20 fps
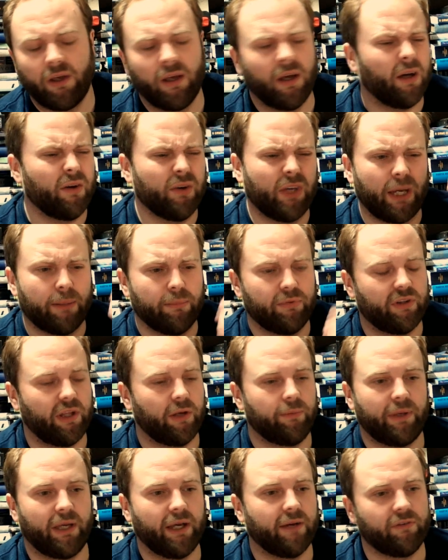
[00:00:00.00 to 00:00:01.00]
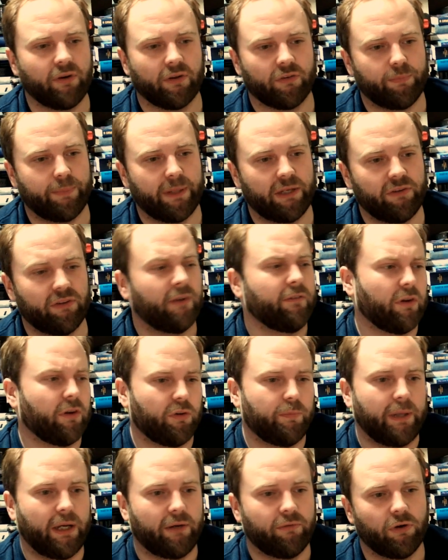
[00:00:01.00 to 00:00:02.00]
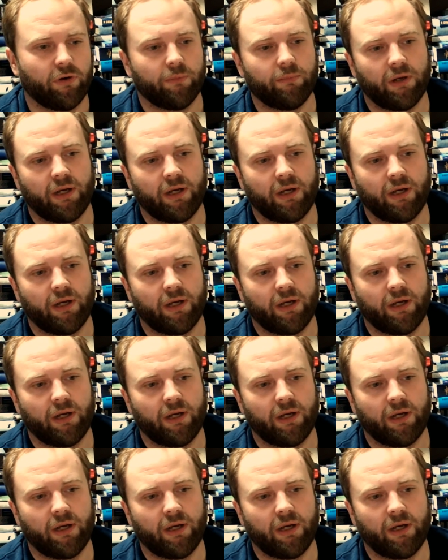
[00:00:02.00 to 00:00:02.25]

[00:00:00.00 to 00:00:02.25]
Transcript: Oh, come stay with me. I've got space. I've got a spare room.